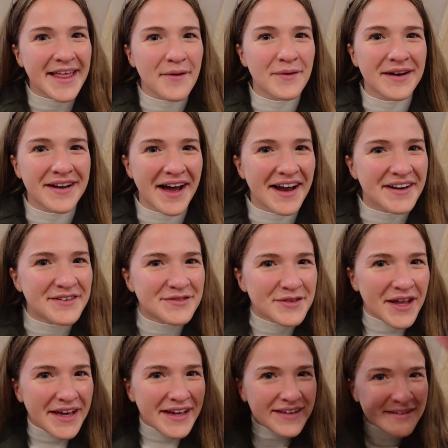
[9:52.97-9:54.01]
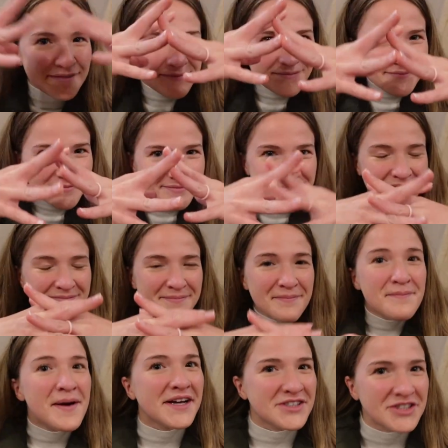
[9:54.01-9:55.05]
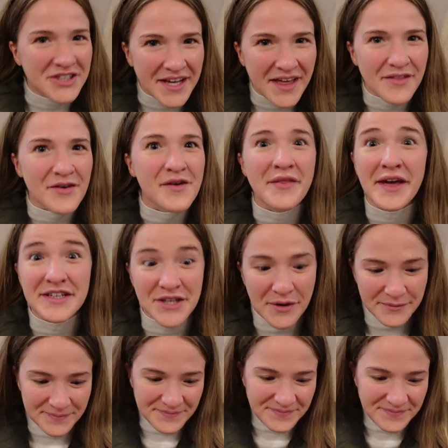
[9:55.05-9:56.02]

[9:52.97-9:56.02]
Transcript: they would kind of like mesh together, and they don't.